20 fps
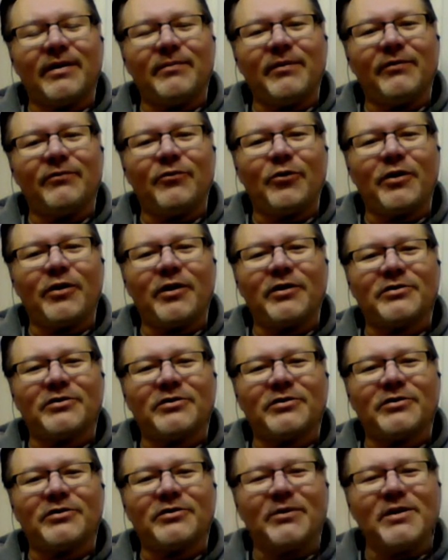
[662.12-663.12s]
I mean, 4
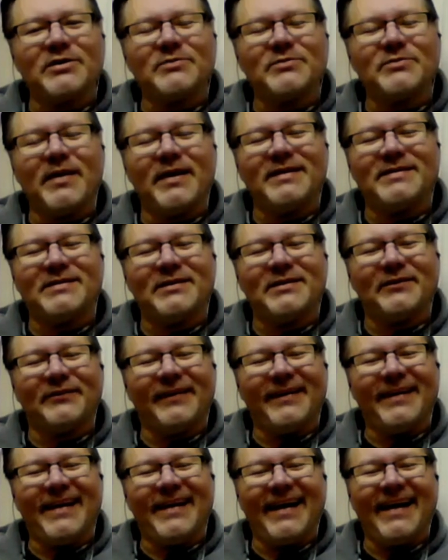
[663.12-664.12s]
years are pretty expensive.
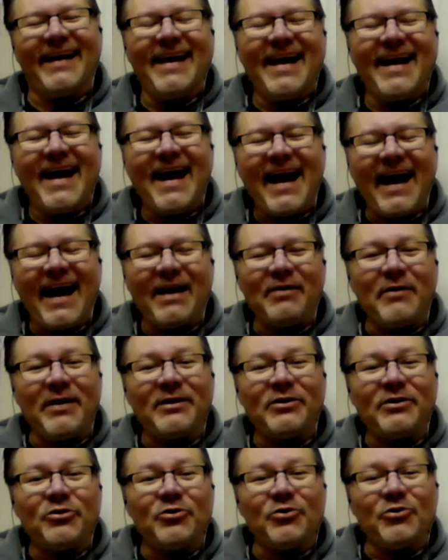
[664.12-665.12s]

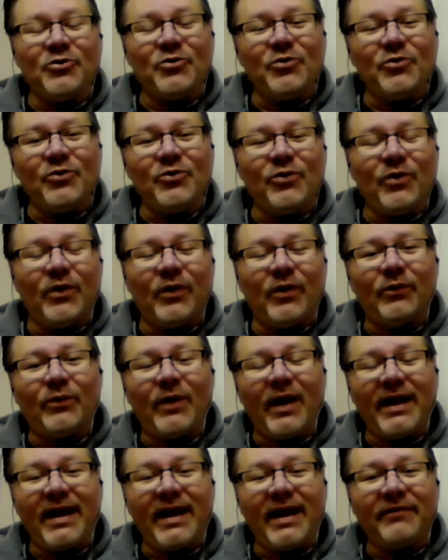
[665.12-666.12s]

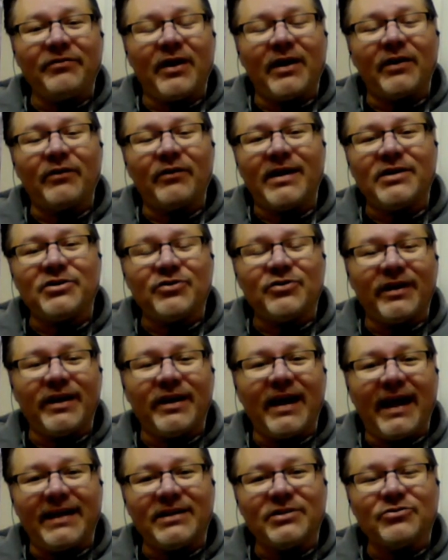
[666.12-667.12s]
Right after I
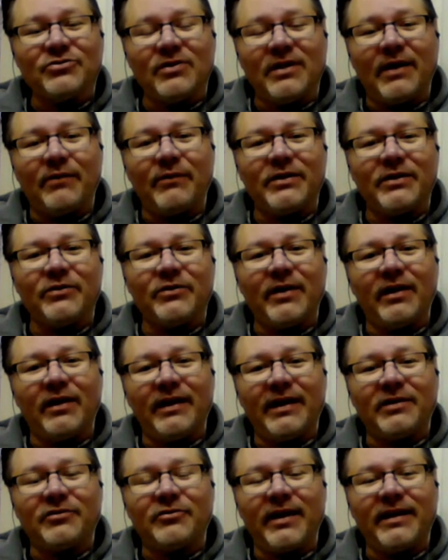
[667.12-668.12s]
graduated high school, I went to
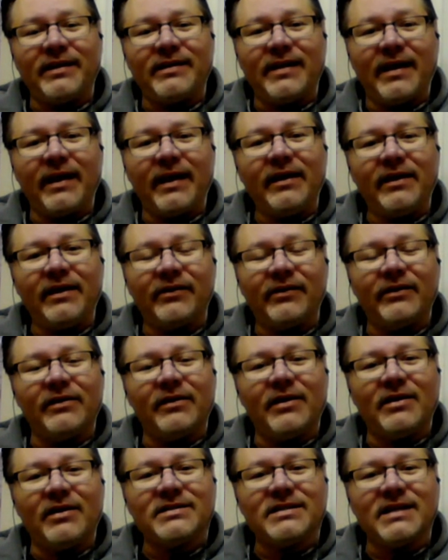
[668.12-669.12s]
LA Trade Tech here
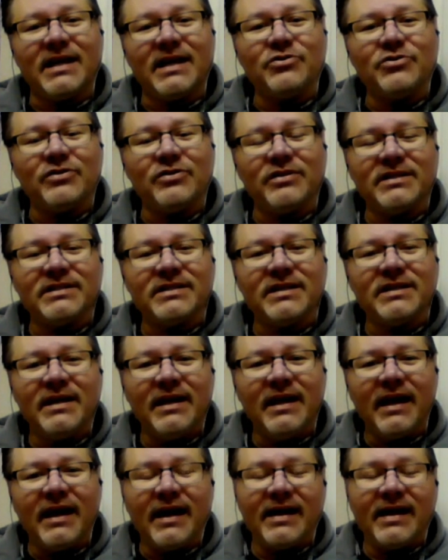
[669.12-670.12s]
in Los Angeles.
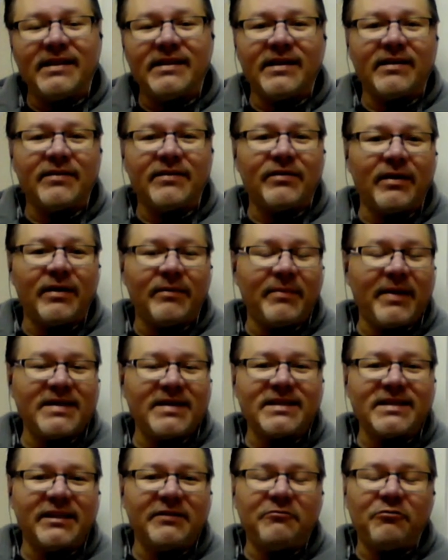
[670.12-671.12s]
I did
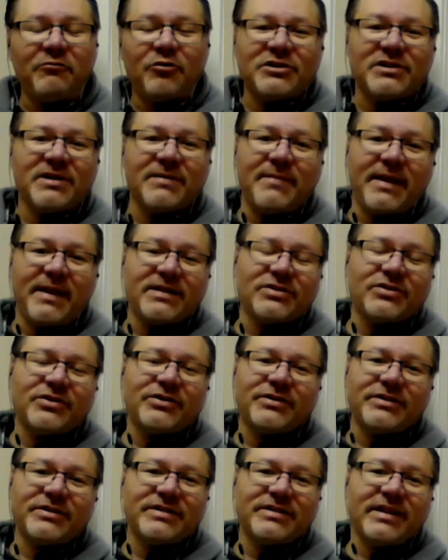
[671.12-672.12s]
basically 4
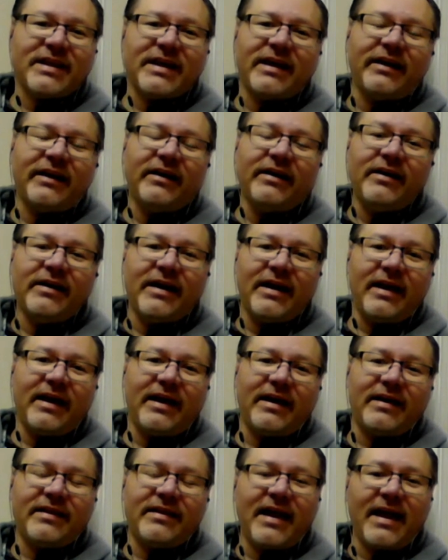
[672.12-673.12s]
semesters there,
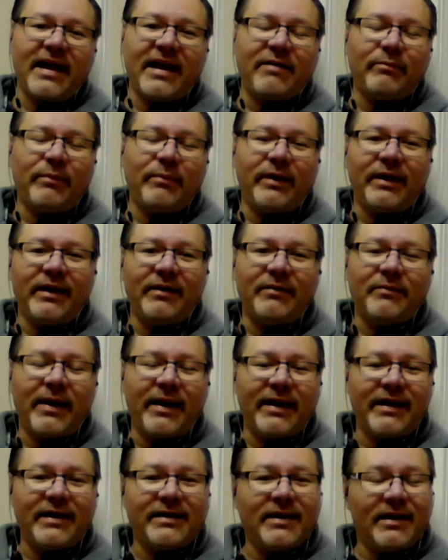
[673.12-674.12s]
and that gave me
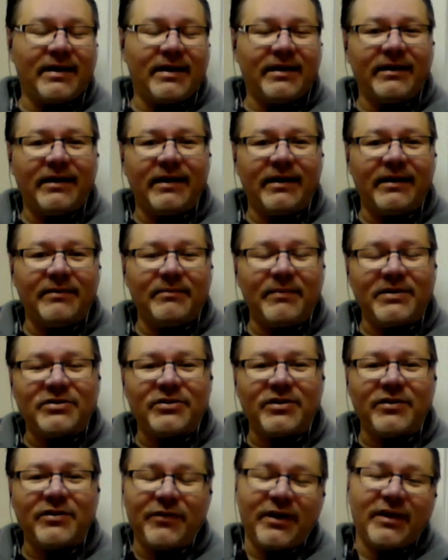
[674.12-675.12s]
my
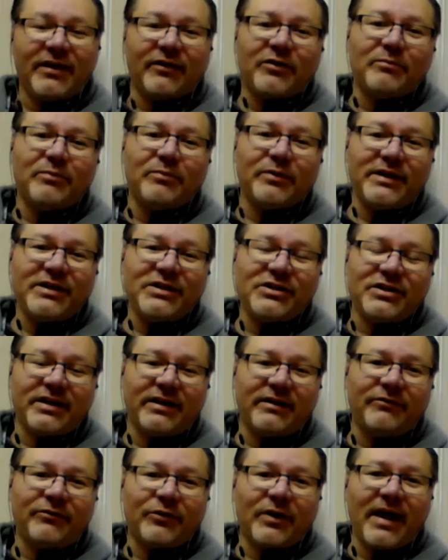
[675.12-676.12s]
certificate of
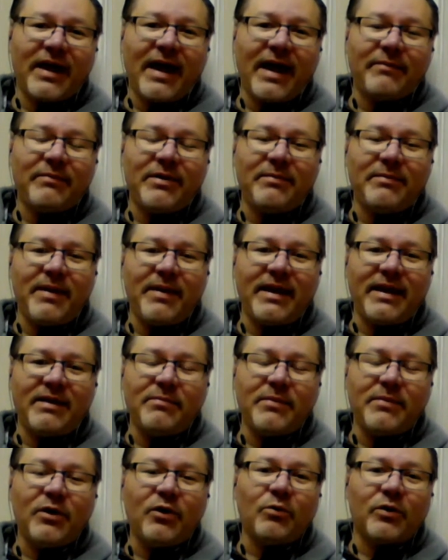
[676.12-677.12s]
completion for cabinet
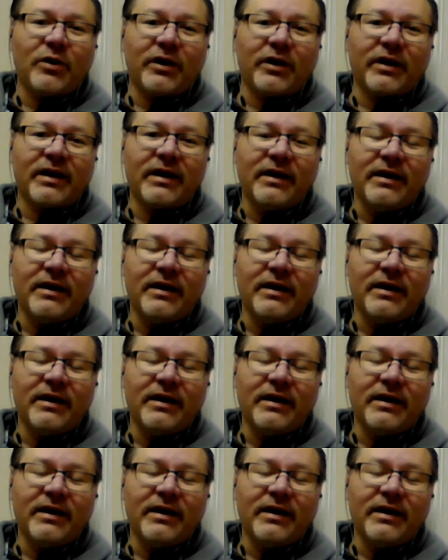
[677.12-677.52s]
making millwork.